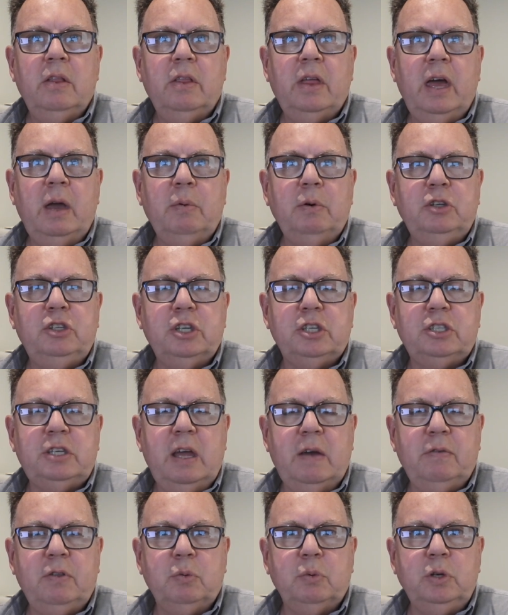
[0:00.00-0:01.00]
They would just
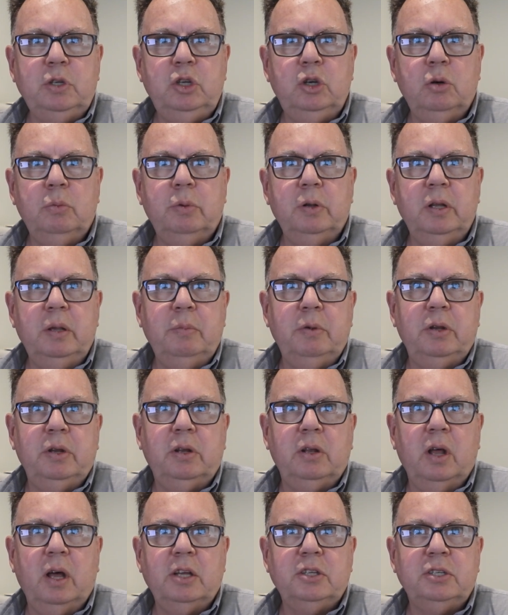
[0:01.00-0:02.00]
have the renewable
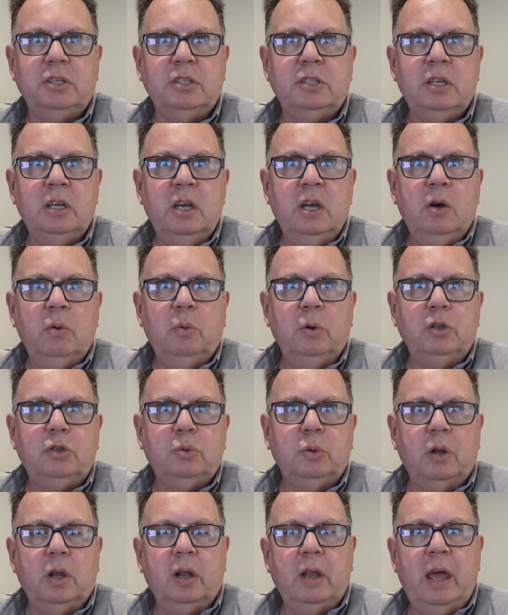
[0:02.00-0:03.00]
limited license,
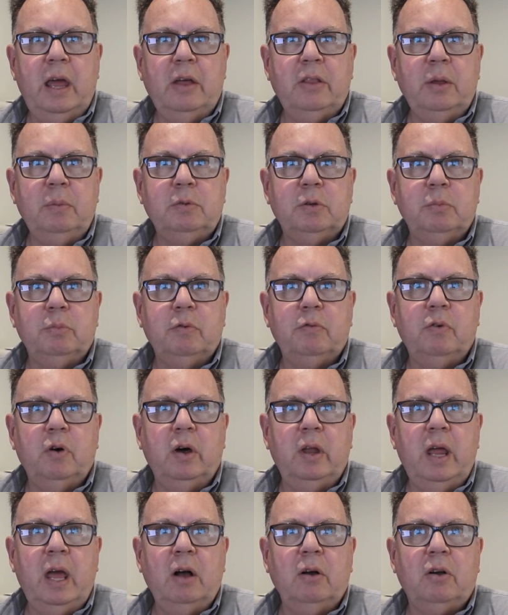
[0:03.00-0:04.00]
which will allow them to
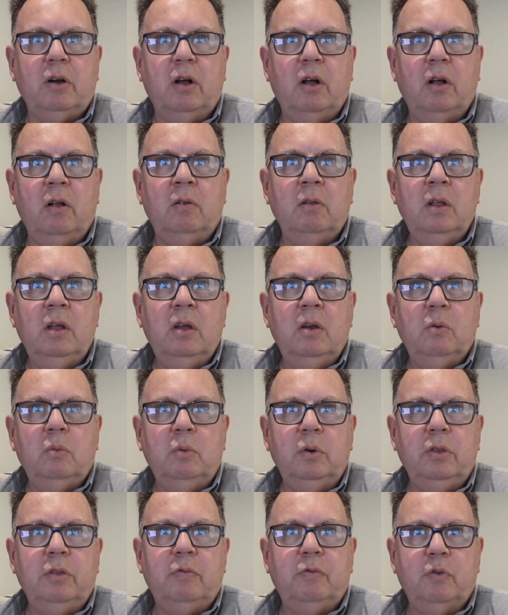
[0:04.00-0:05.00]
provide alcohol
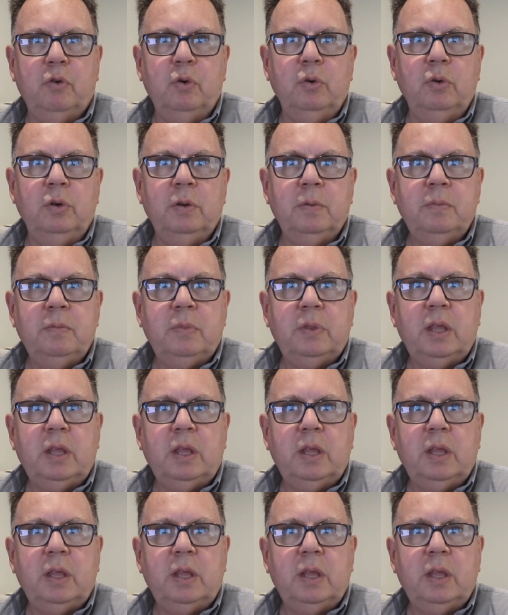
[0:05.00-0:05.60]
with food.